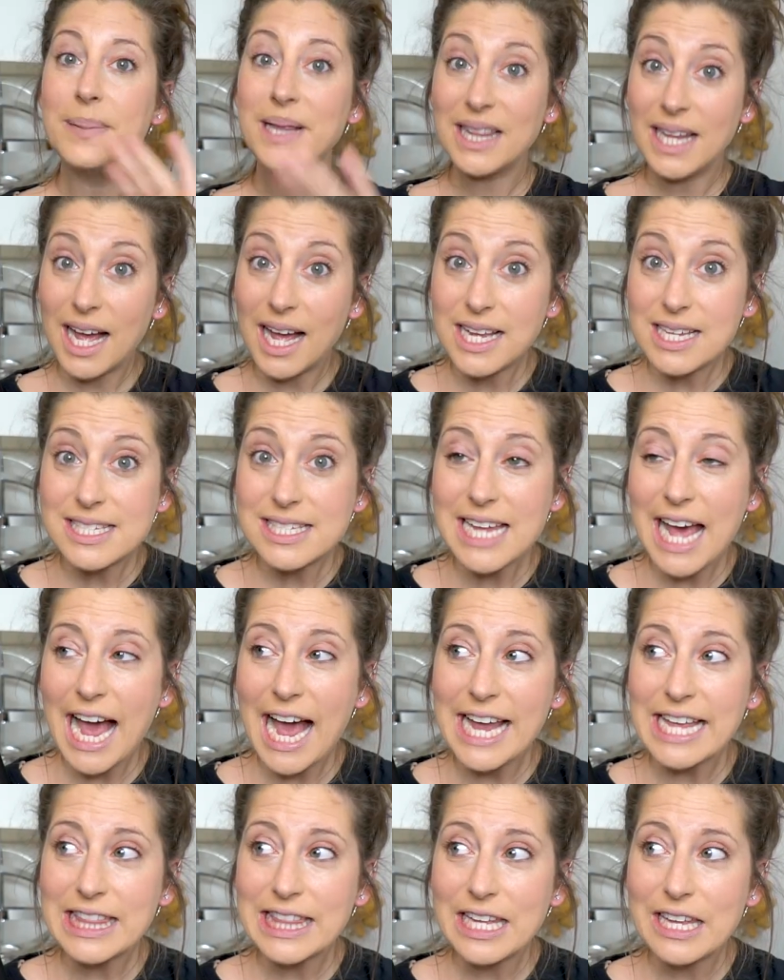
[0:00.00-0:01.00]
Plus,
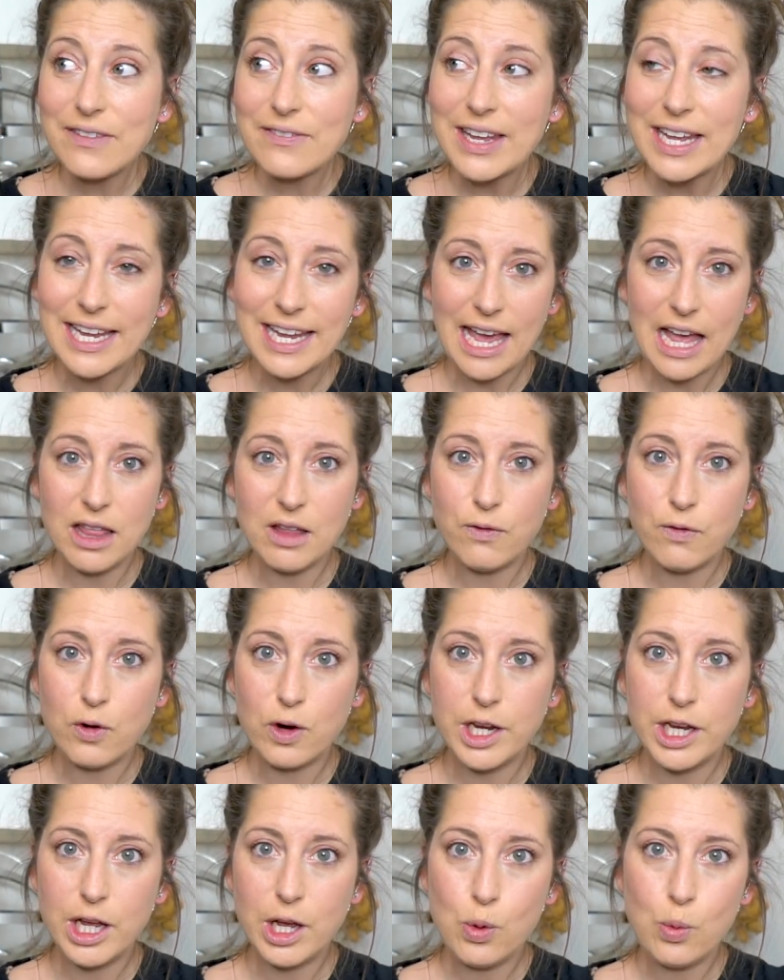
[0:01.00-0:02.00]
I live in
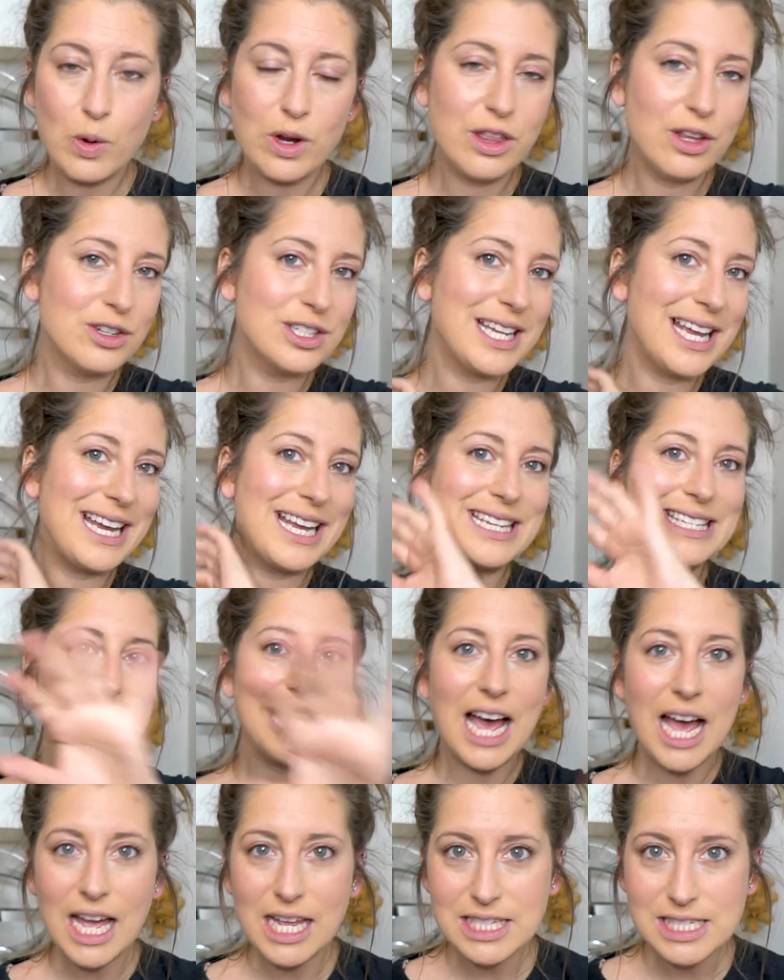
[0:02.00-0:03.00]
California where there's like
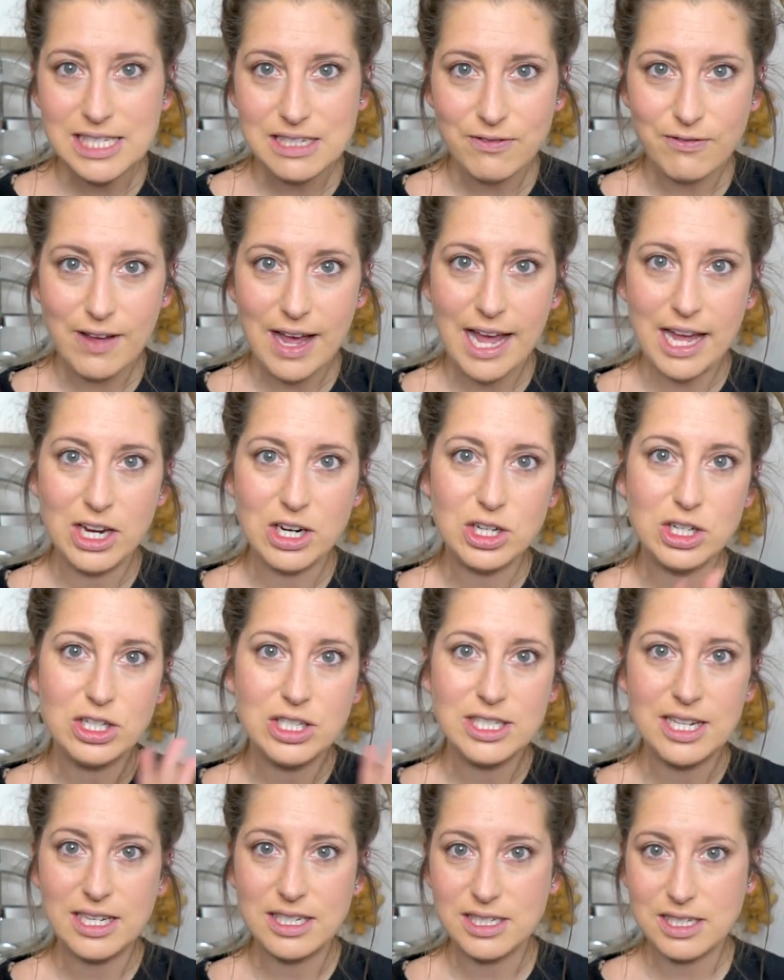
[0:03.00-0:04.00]
tons of
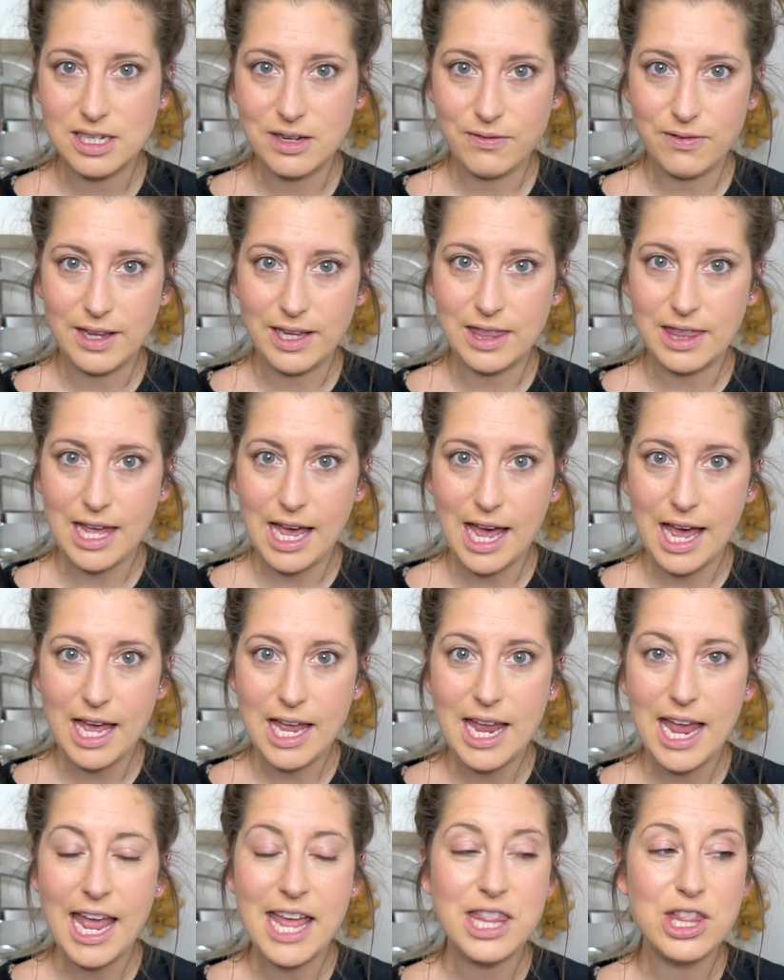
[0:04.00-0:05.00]
fires and stuff like
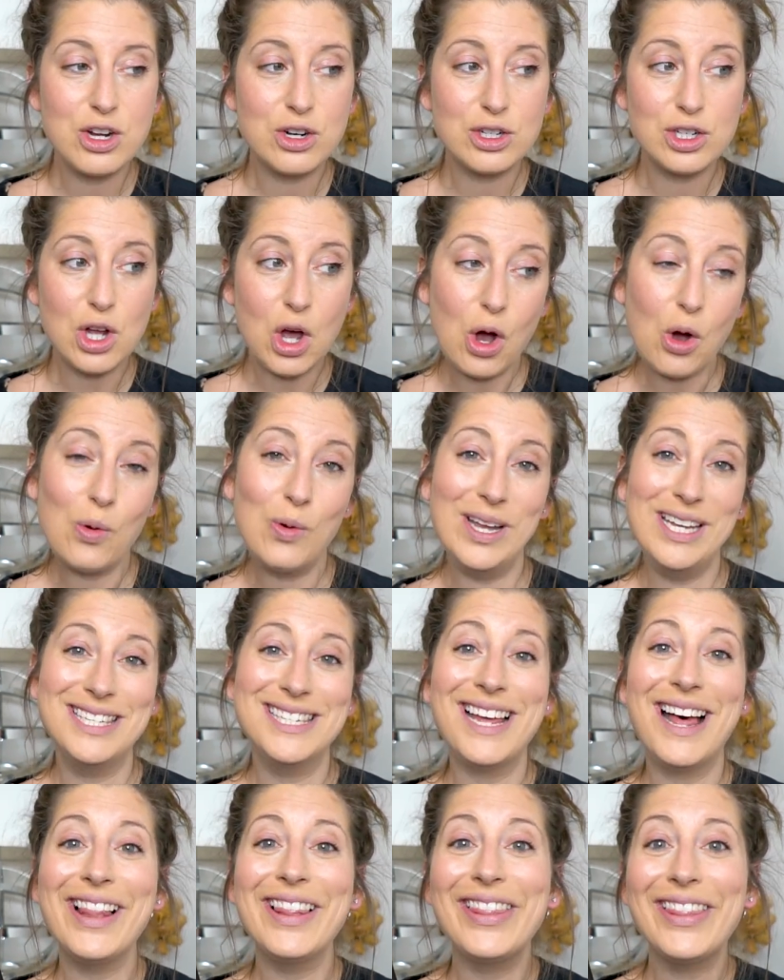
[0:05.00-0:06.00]
that, and there's
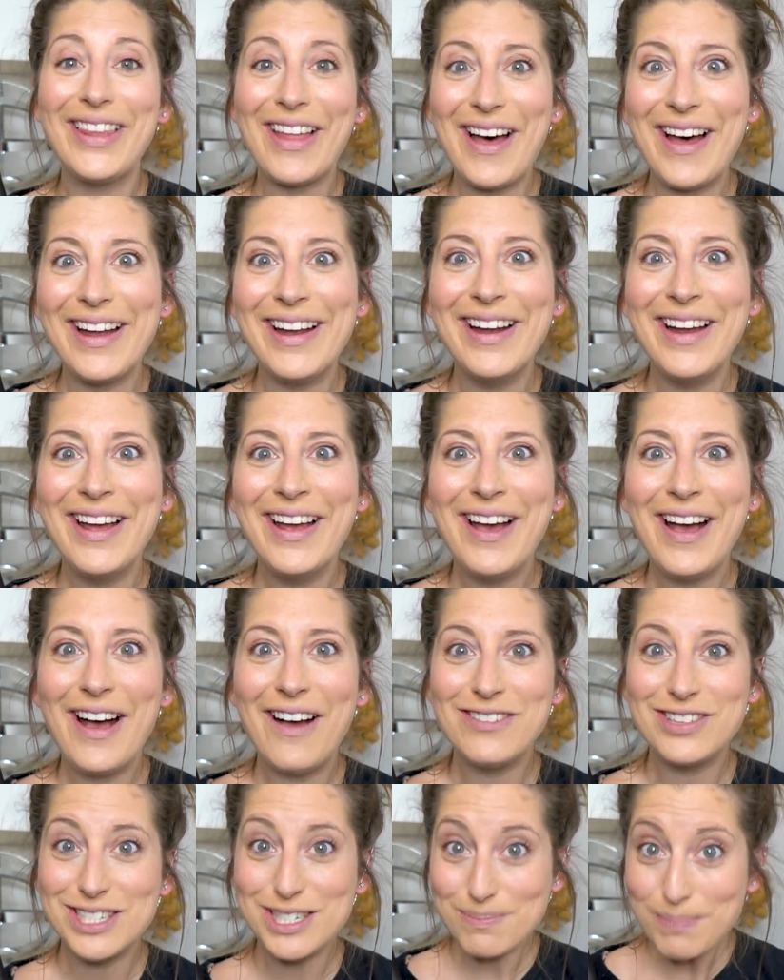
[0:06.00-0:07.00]
always a lot
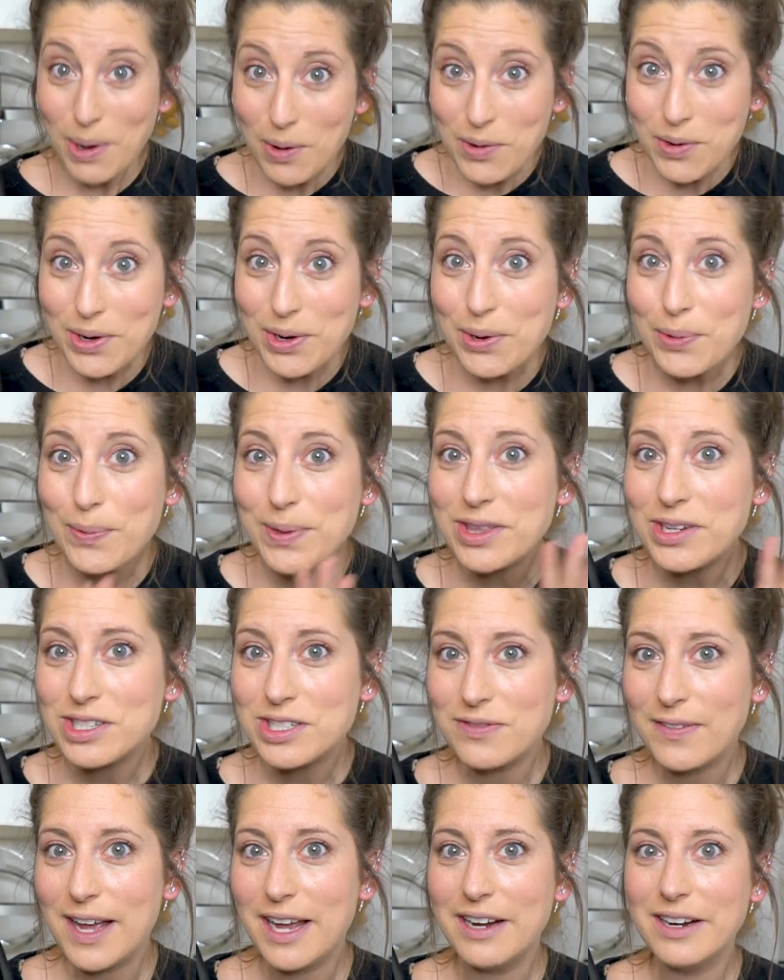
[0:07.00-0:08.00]
of smoke when
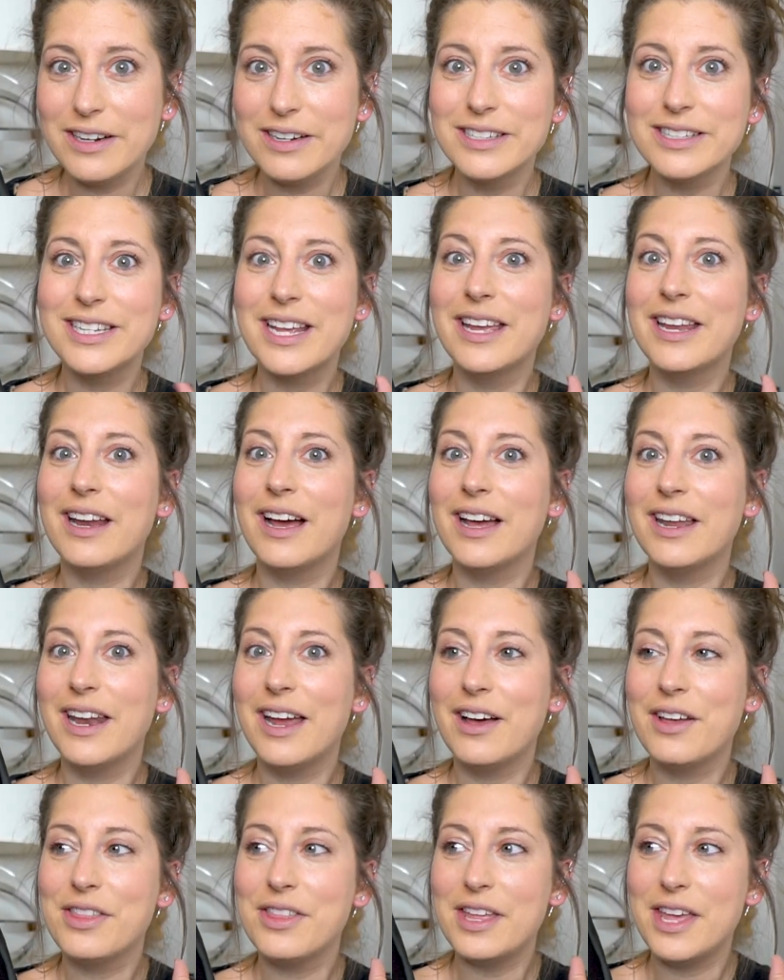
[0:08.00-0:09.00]
there's fires and
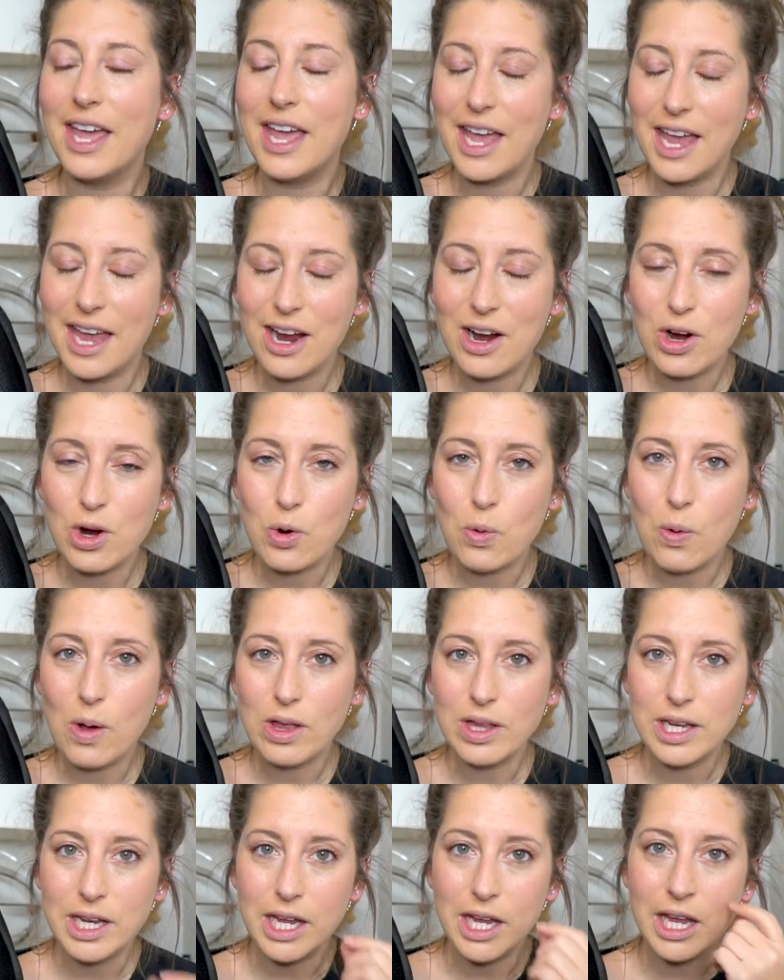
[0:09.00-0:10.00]
unhealthy air
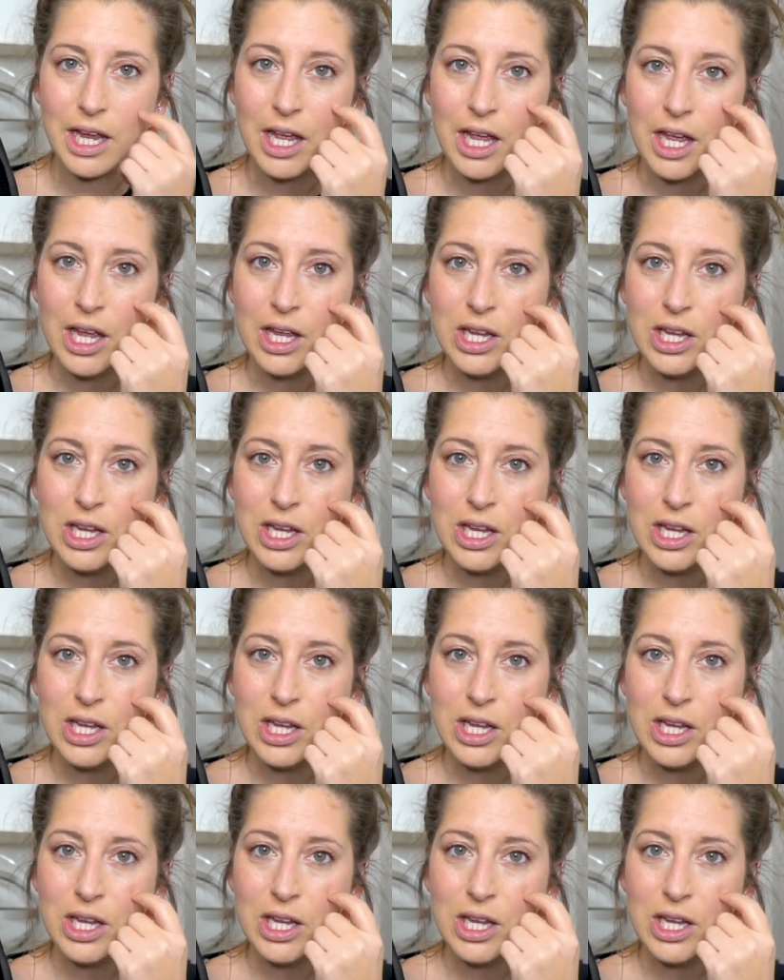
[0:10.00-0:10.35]
quality.